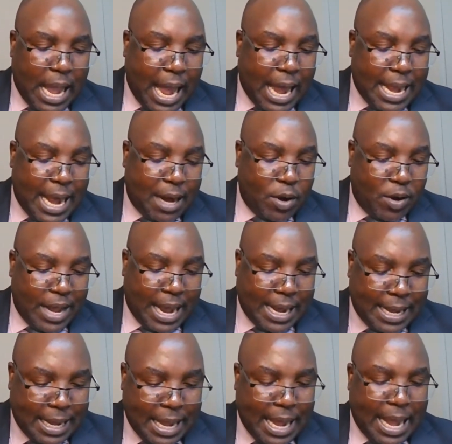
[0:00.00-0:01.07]
Hallelujah.
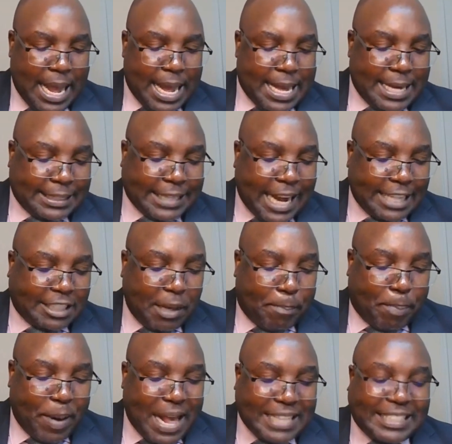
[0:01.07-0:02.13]
He says,
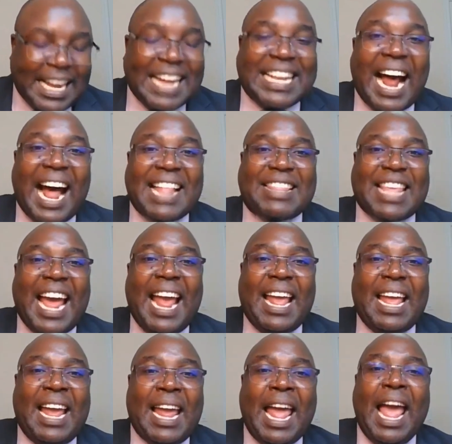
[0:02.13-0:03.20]
Blessed are
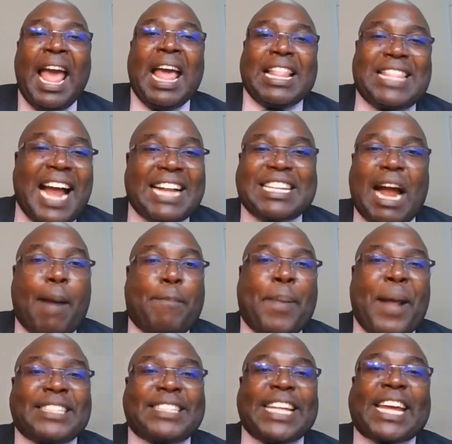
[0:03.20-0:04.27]
they that are
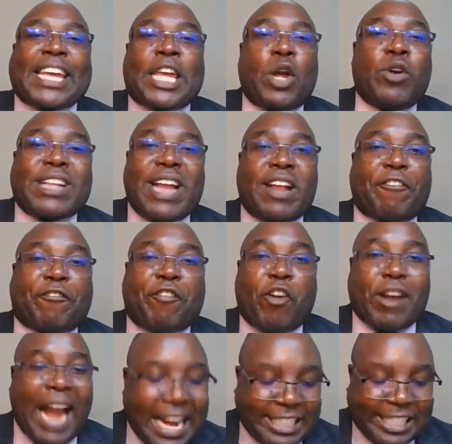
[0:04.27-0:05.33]
persecuted
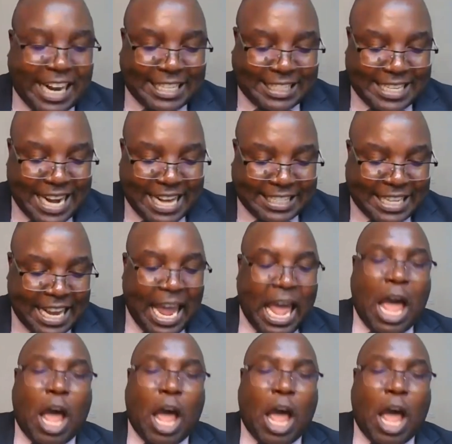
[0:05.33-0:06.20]
for righteousness.